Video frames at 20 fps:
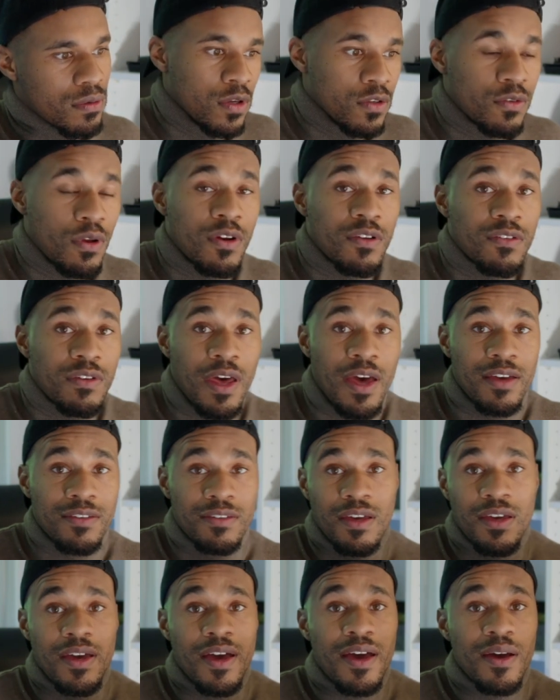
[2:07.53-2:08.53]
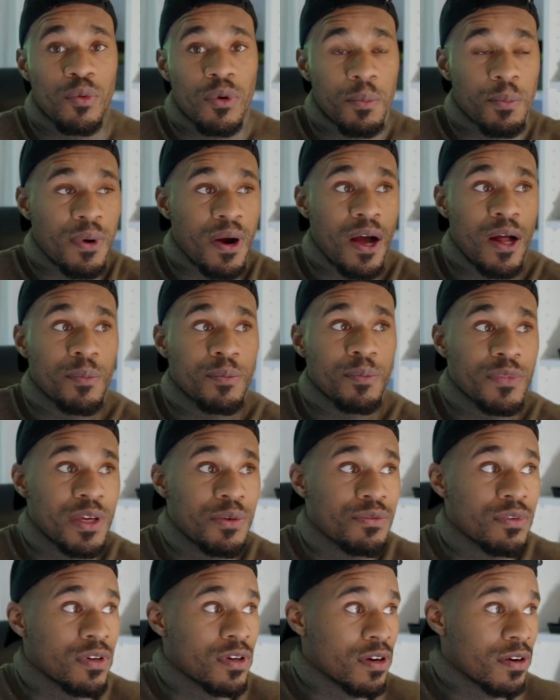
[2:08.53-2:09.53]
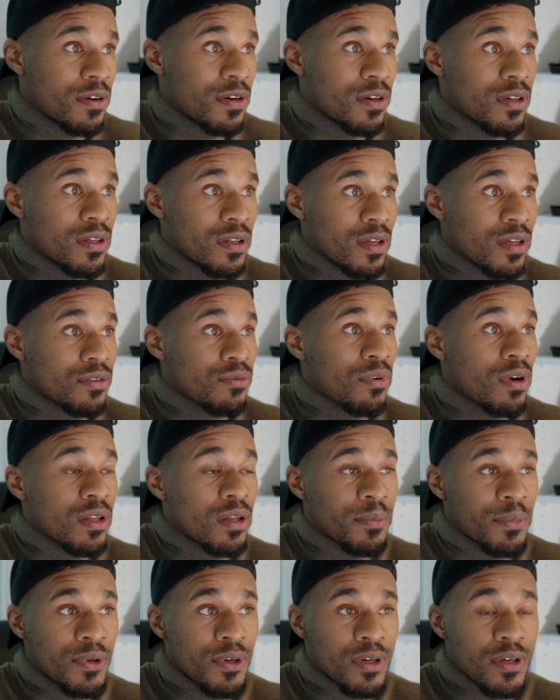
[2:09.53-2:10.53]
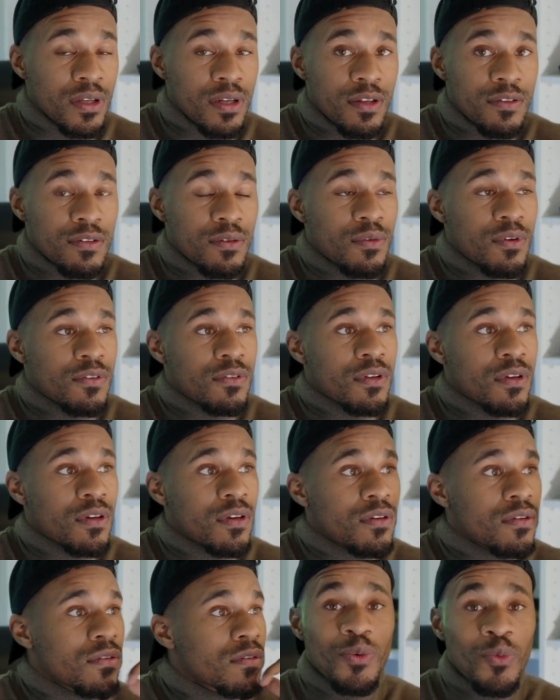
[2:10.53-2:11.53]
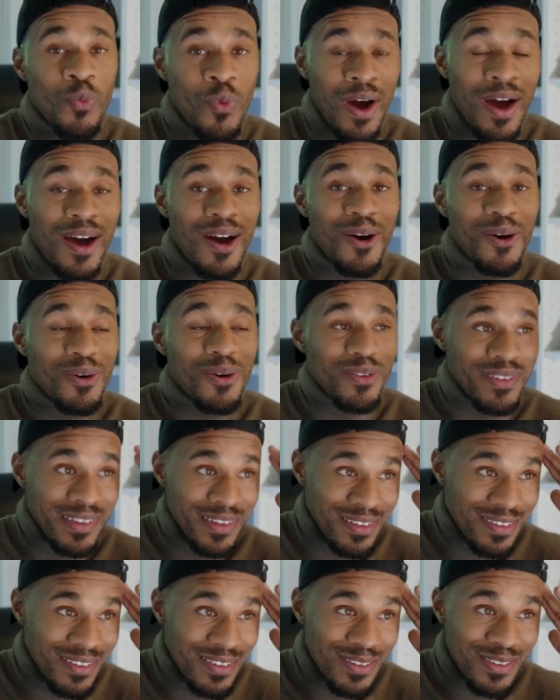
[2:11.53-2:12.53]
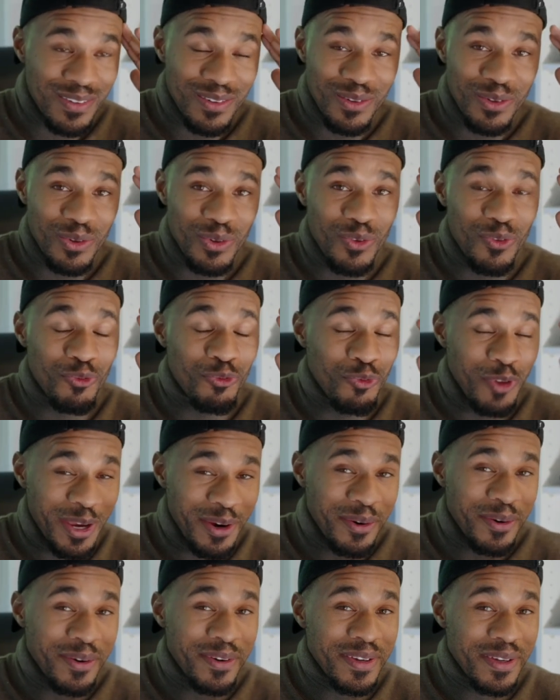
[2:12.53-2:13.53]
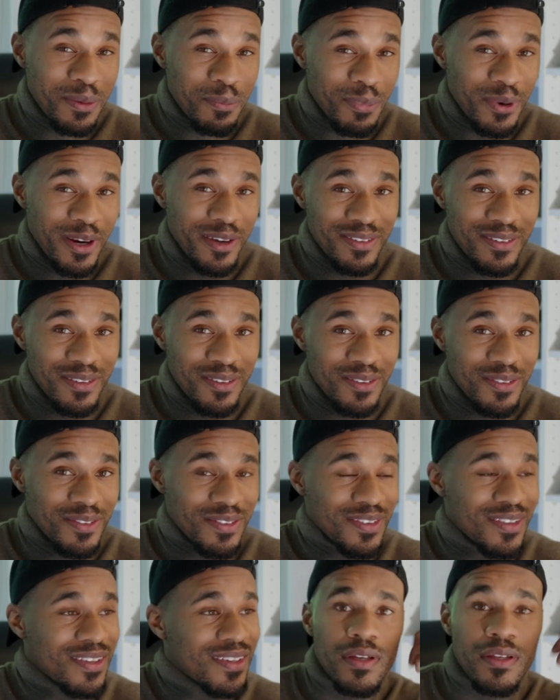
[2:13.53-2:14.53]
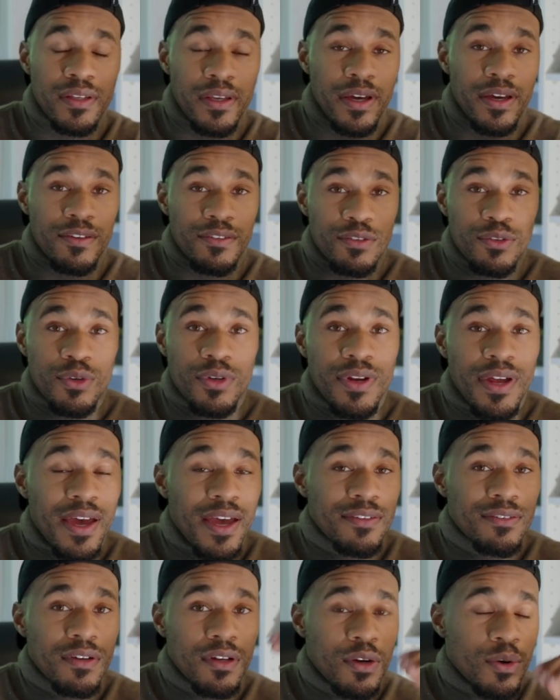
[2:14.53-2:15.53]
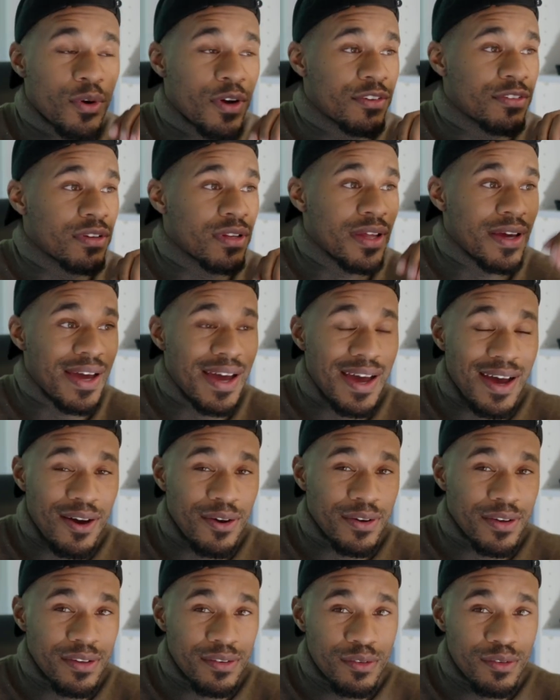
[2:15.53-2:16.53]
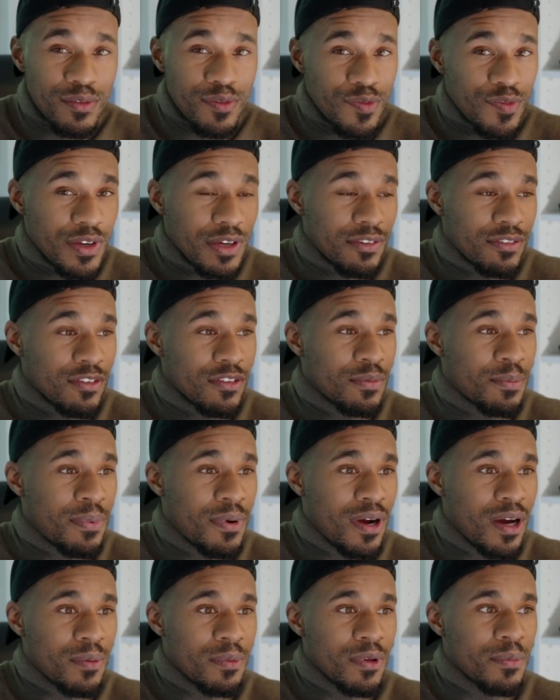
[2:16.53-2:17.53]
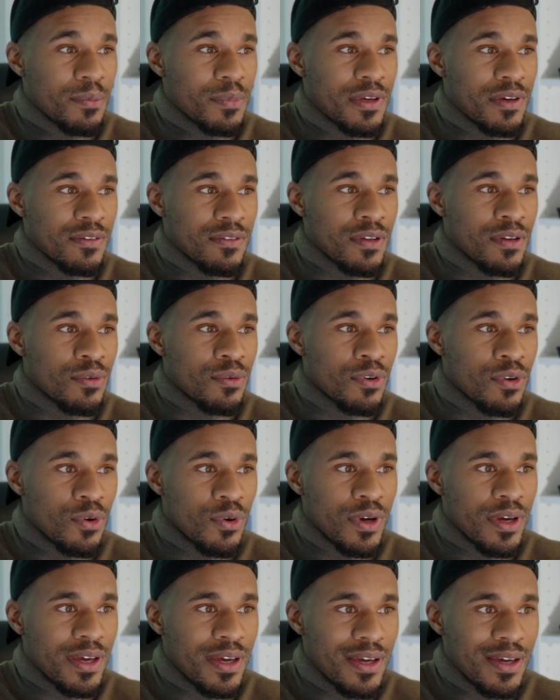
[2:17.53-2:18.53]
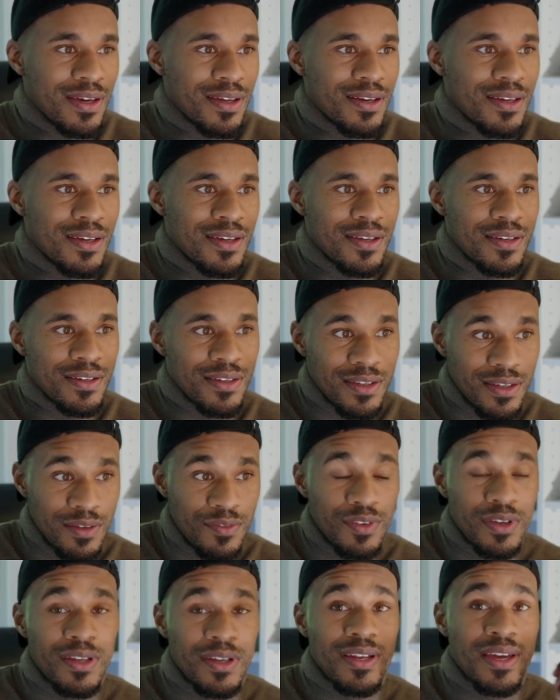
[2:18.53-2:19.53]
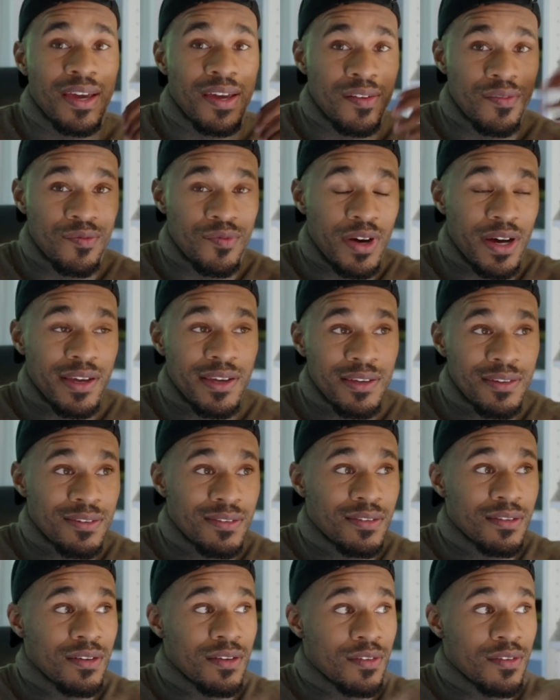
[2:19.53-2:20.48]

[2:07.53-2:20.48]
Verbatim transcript: So I just asked A I what problem keeps occurring like throughout the book, and let's see what it says. Wow, this is very impressive. Yeah, so you can ask it a question like, how can you fix this problem? Because it'll go ahead and give it advice